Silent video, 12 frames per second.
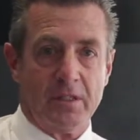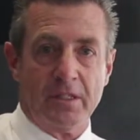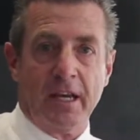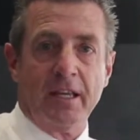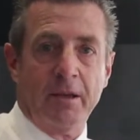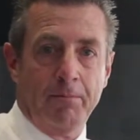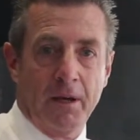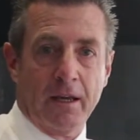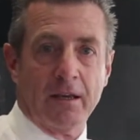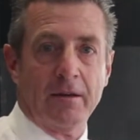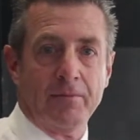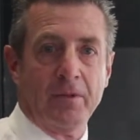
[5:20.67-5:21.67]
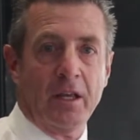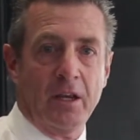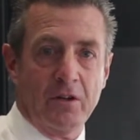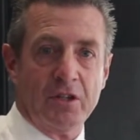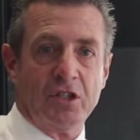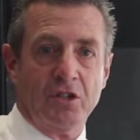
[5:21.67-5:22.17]
Take your pick.
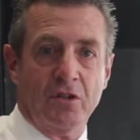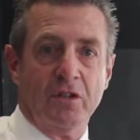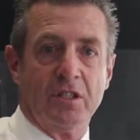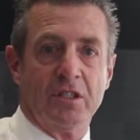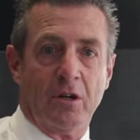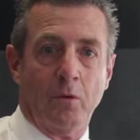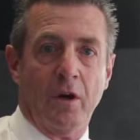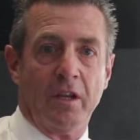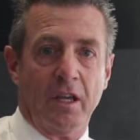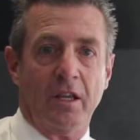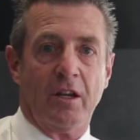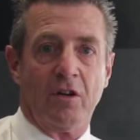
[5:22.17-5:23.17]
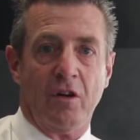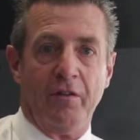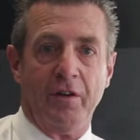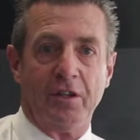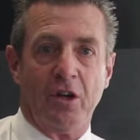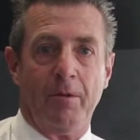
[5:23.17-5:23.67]
Here are students that are working in a
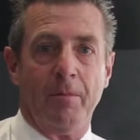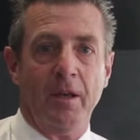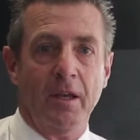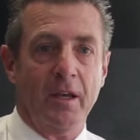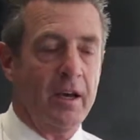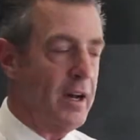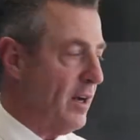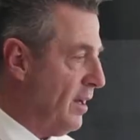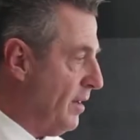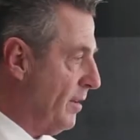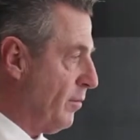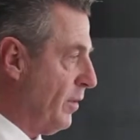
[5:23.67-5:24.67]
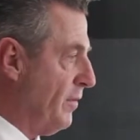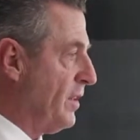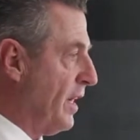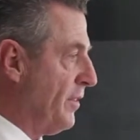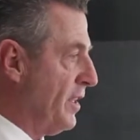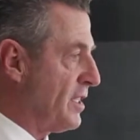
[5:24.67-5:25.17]
coffee shop. We've
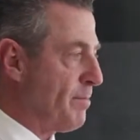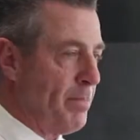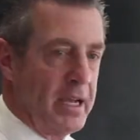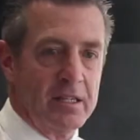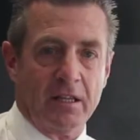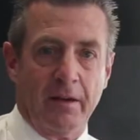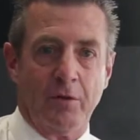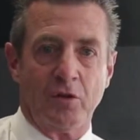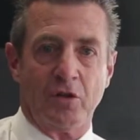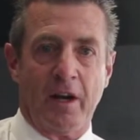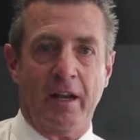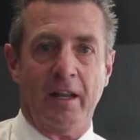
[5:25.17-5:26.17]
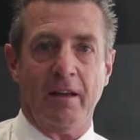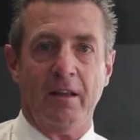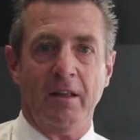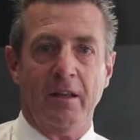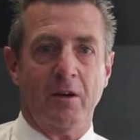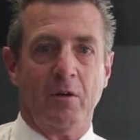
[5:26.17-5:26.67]
done this base level training.
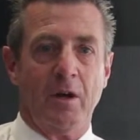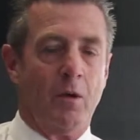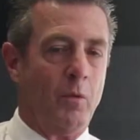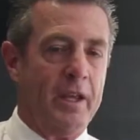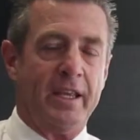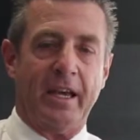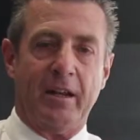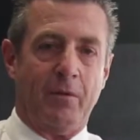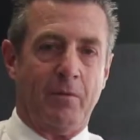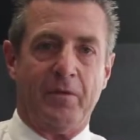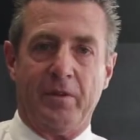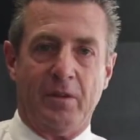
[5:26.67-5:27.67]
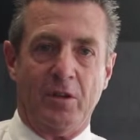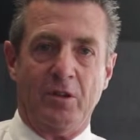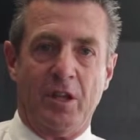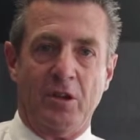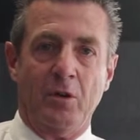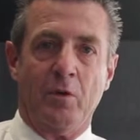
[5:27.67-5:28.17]
We get it
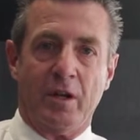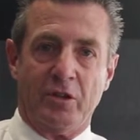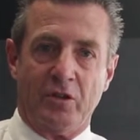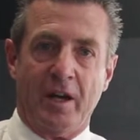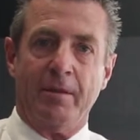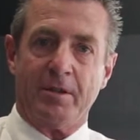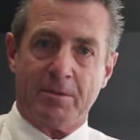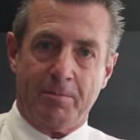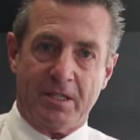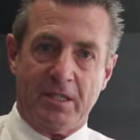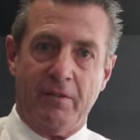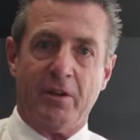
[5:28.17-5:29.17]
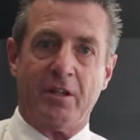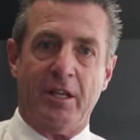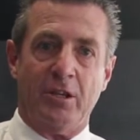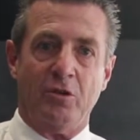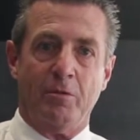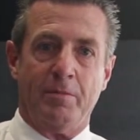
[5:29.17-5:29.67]
that you want to train them specifically
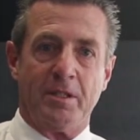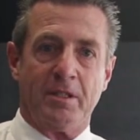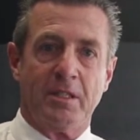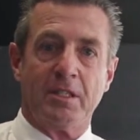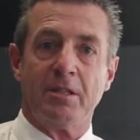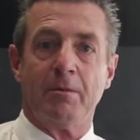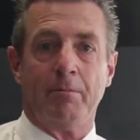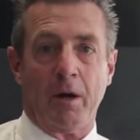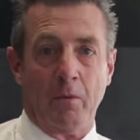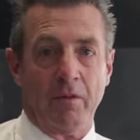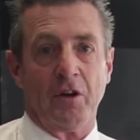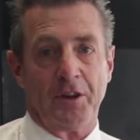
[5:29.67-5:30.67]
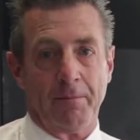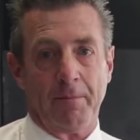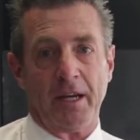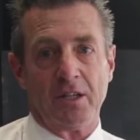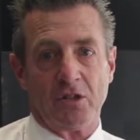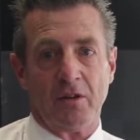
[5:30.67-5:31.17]
to your business, but we've got the
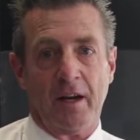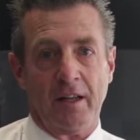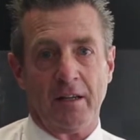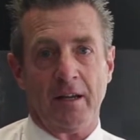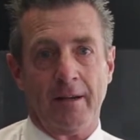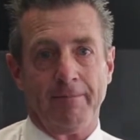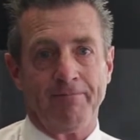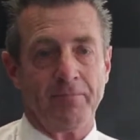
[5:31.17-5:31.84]
base training done.